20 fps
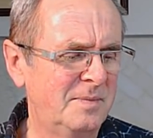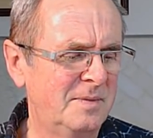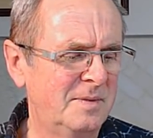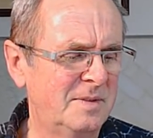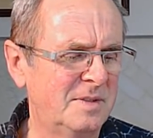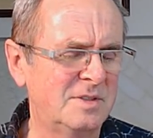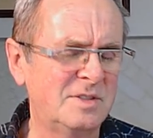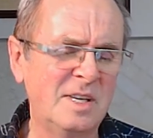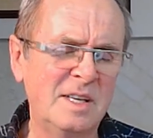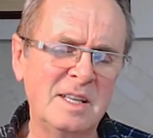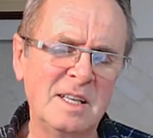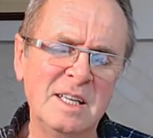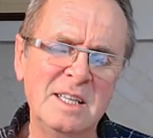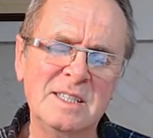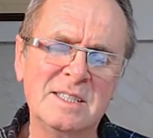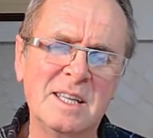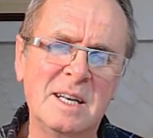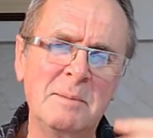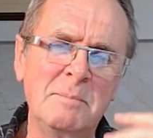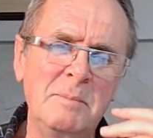to say the
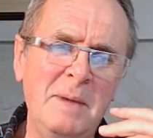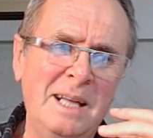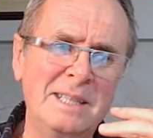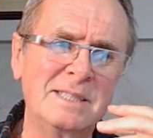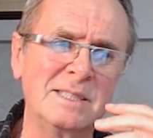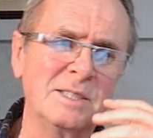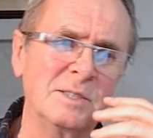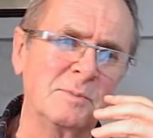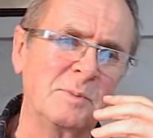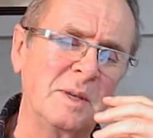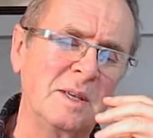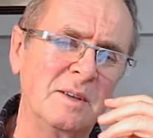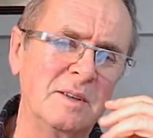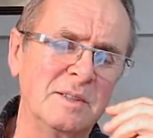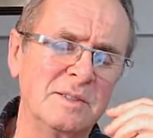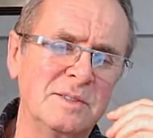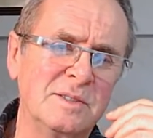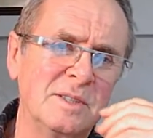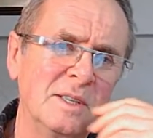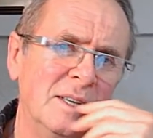least, and it matters
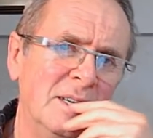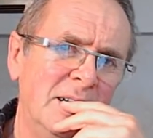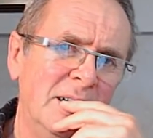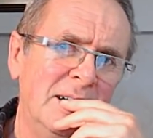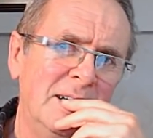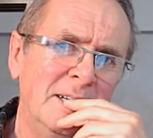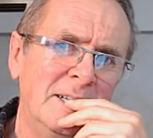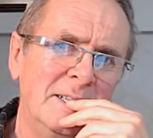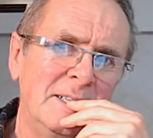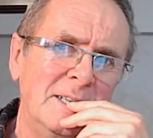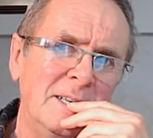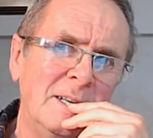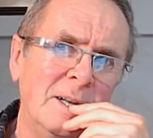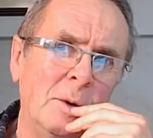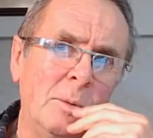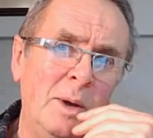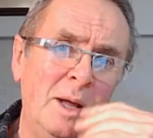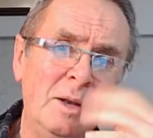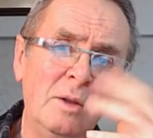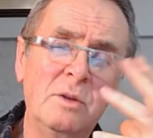because you know
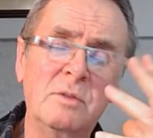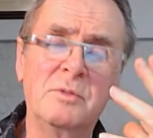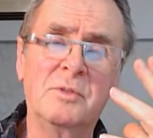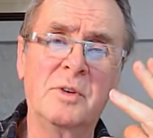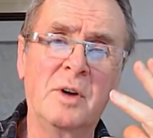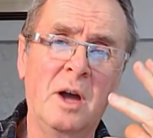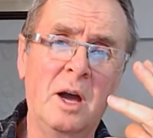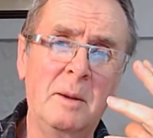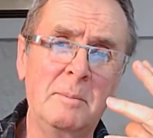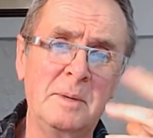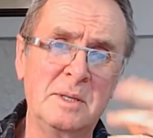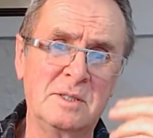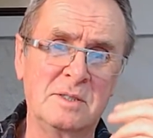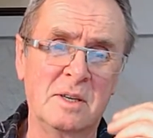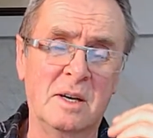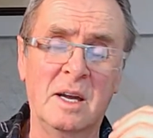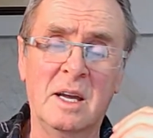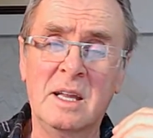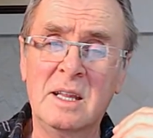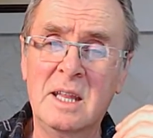we're looking for our
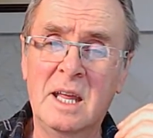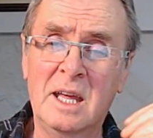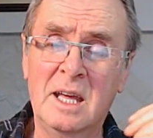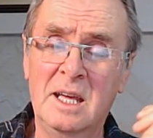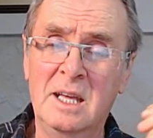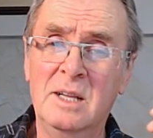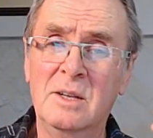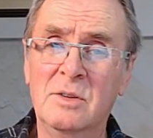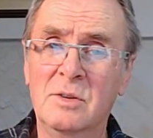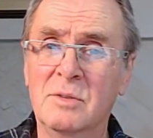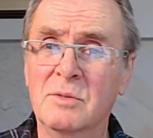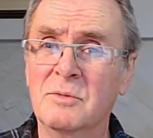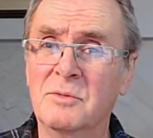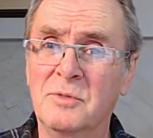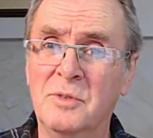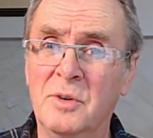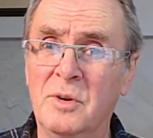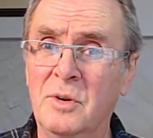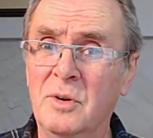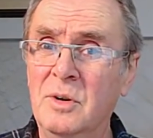Messiah, they're looking
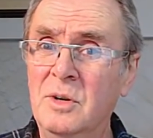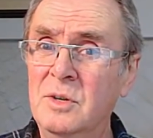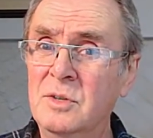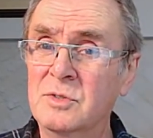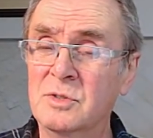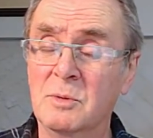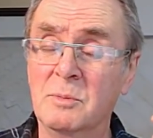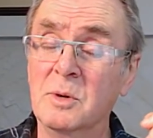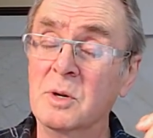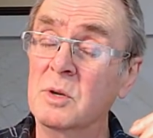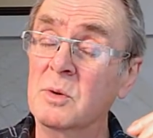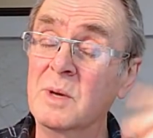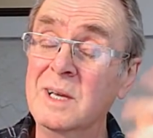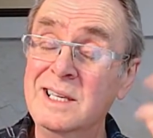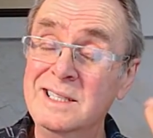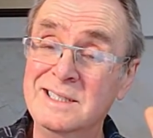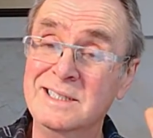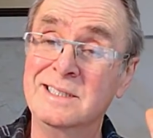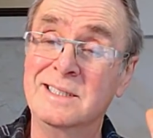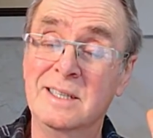for someone who
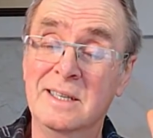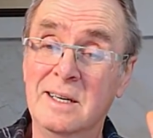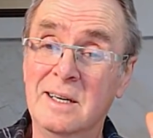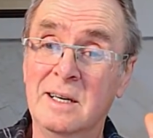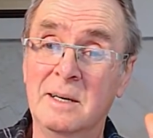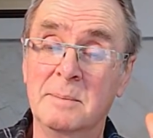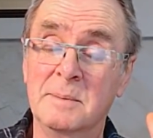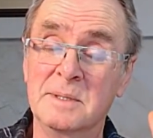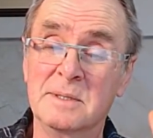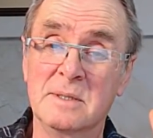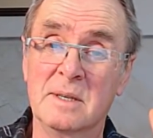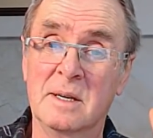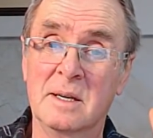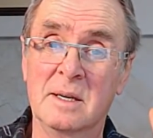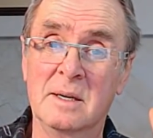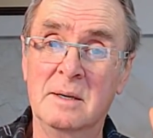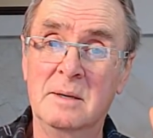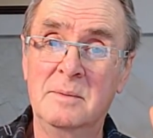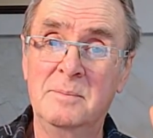isn't our Messiah.